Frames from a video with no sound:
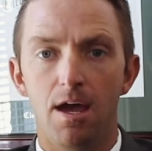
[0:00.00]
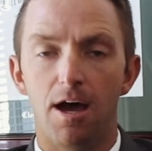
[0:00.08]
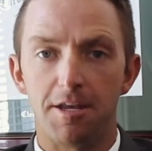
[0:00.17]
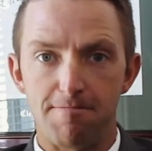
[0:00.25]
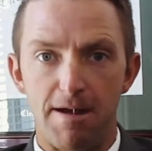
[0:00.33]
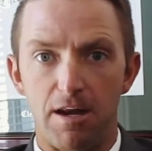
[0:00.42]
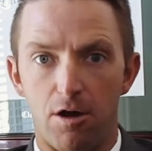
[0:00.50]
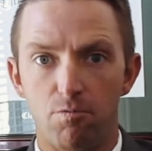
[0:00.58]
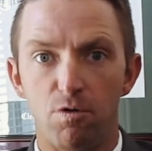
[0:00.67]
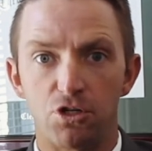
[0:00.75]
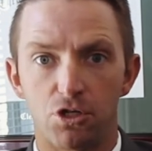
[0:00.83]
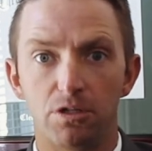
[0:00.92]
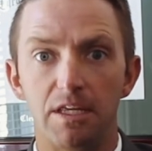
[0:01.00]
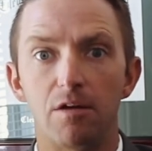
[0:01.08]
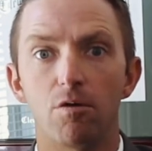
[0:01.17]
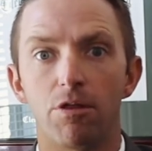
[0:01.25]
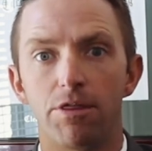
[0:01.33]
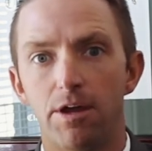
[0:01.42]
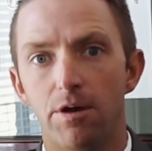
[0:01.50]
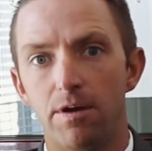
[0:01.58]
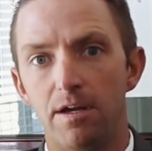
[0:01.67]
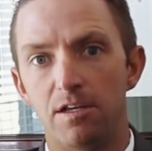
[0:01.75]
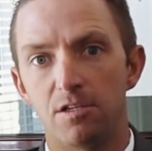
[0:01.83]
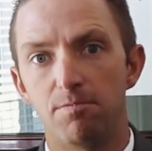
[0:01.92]
depending on which legal
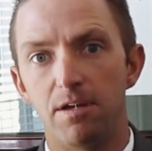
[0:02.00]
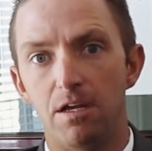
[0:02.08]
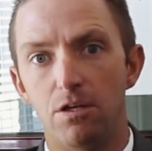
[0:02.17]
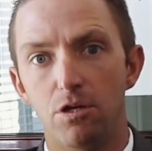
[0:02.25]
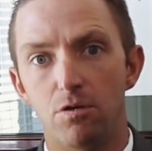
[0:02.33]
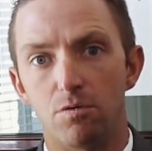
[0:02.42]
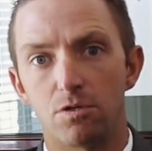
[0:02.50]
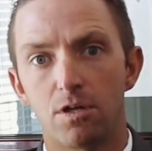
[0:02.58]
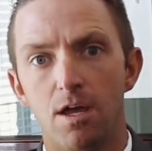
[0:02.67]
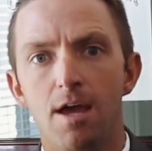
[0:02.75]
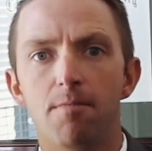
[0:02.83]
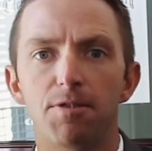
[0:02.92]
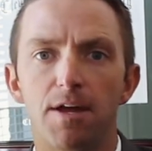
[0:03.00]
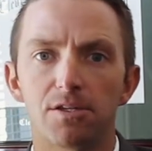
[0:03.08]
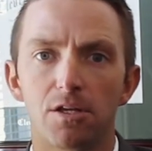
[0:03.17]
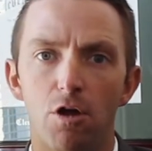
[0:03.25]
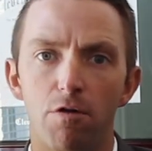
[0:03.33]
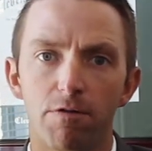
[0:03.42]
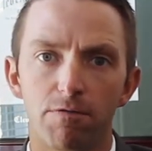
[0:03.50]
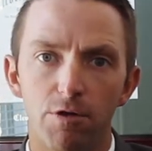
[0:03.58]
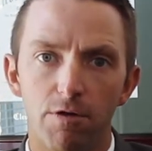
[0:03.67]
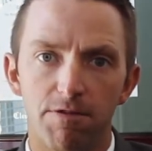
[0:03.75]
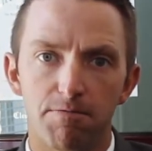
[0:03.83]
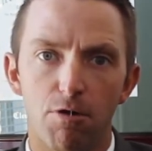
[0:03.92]
theory is being used. But that's an
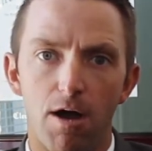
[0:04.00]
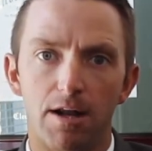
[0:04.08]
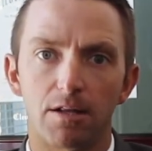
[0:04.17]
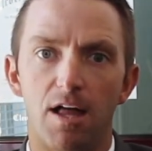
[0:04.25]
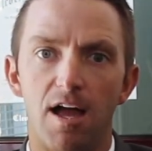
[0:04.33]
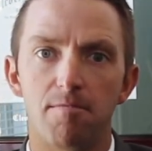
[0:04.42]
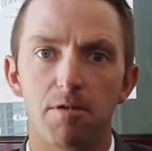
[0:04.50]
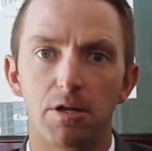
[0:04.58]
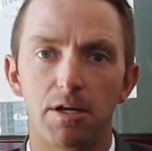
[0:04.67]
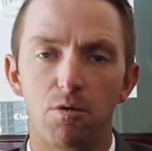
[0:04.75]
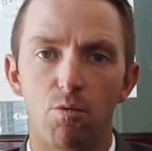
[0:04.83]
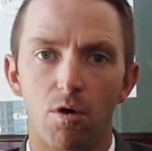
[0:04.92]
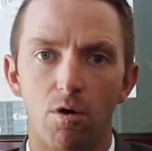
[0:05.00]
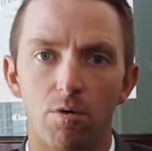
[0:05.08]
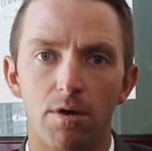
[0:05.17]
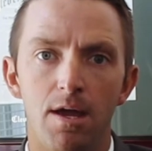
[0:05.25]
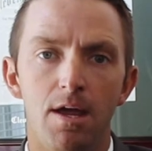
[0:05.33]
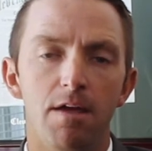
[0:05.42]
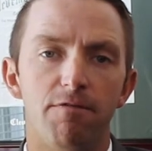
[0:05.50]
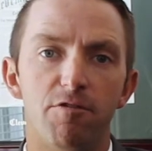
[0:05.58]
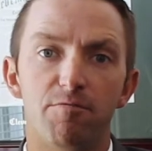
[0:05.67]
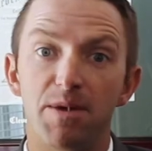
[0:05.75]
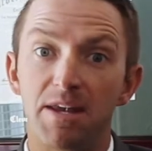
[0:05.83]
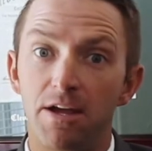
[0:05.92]
overview of the product liability world. If
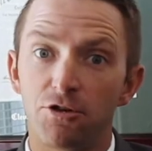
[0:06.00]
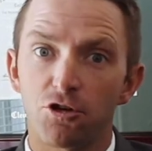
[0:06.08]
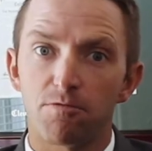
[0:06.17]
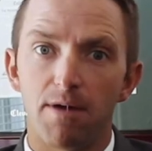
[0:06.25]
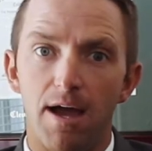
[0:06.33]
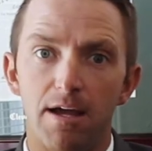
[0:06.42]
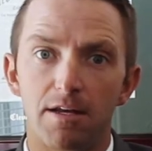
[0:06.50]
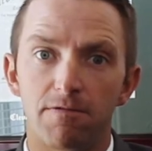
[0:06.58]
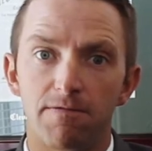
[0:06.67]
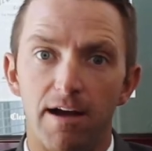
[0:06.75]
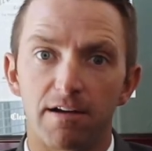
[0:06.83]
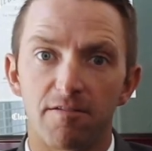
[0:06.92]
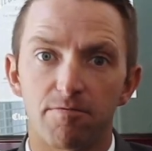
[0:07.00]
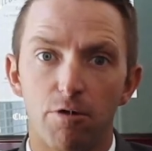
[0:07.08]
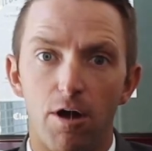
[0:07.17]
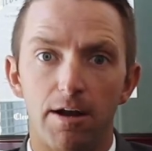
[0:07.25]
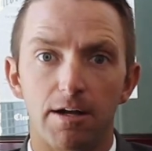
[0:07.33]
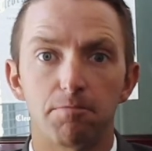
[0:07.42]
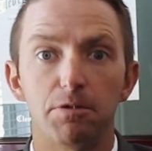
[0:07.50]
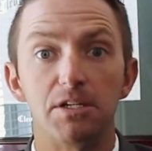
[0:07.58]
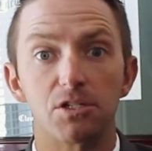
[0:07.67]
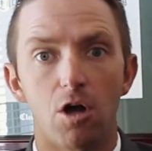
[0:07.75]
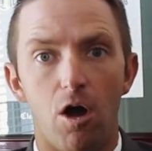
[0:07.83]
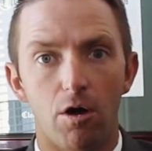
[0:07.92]
you've been injured by a defective product,
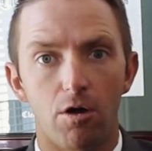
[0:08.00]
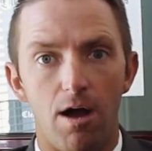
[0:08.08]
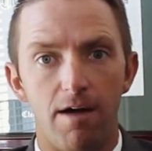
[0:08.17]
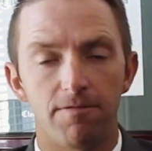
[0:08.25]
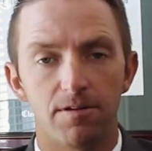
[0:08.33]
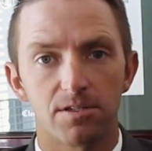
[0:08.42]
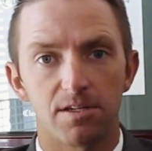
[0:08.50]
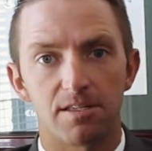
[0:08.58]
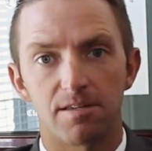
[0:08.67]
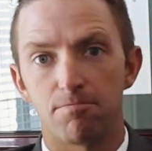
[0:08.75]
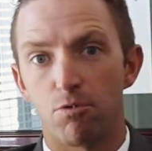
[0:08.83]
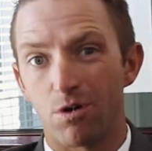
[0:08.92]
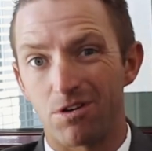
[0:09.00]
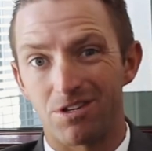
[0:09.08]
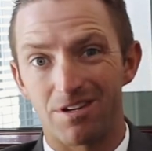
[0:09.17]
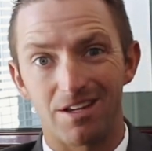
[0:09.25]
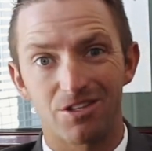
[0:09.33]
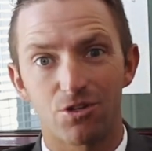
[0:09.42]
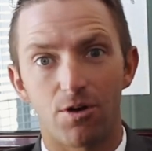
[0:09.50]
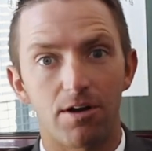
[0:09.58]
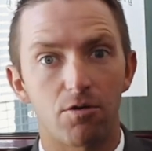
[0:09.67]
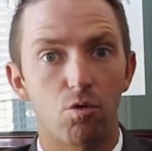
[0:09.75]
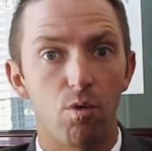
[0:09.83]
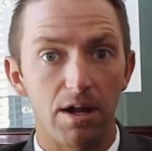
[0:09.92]
please call our office. It's important to get
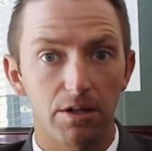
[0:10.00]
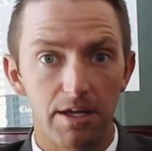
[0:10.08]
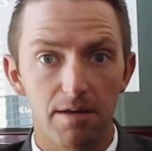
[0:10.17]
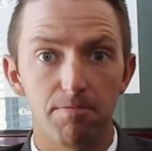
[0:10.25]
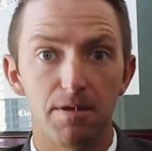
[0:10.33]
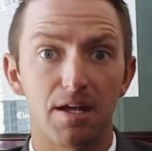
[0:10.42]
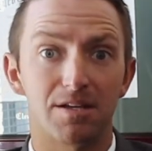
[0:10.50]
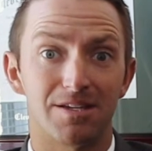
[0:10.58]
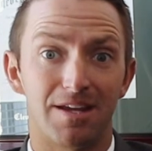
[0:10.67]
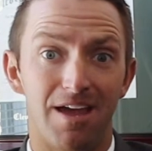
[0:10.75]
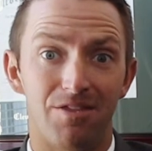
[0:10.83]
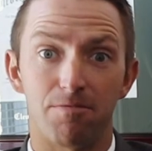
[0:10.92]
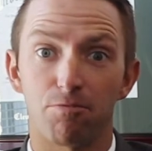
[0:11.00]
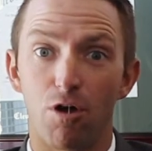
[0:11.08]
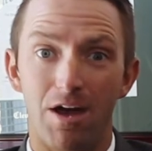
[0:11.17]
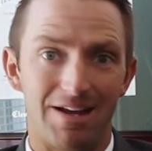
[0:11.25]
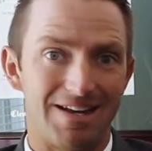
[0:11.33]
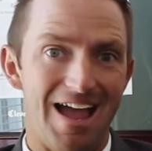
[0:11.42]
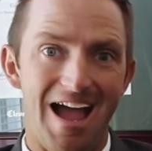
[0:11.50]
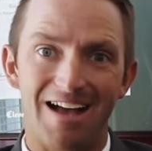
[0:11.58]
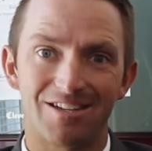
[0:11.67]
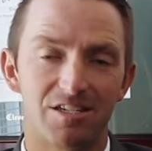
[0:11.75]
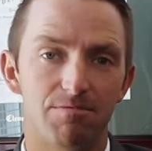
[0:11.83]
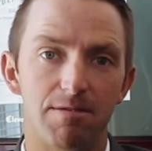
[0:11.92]
started quickly because, again, the product
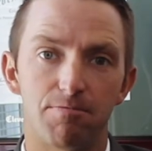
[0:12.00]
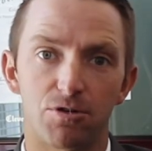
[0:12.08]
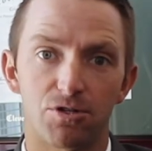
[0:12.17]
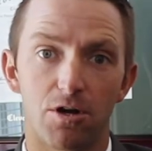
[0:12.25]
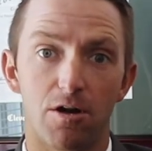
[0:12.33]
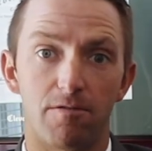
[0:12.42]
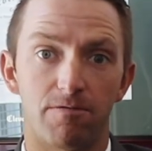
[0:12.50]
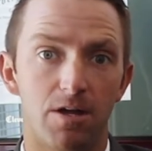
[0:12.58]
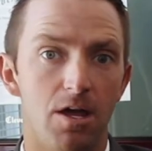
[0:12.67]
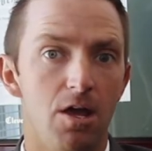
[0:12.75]
has to be preserved